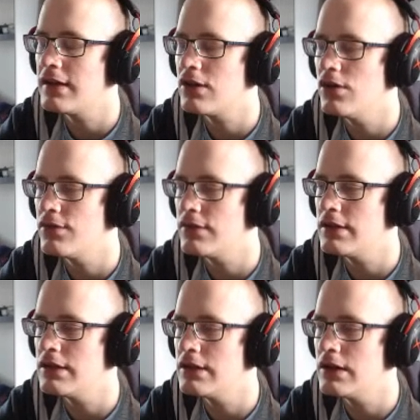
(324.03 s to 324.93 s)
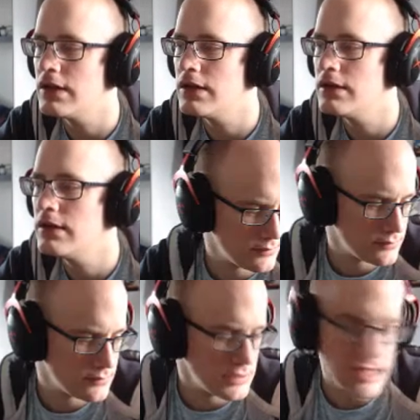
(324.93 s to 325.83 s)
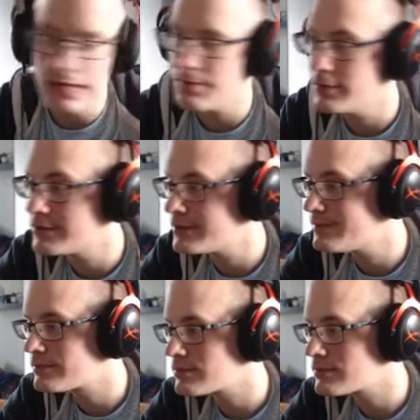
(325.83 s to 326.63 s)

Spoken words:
over the catapults.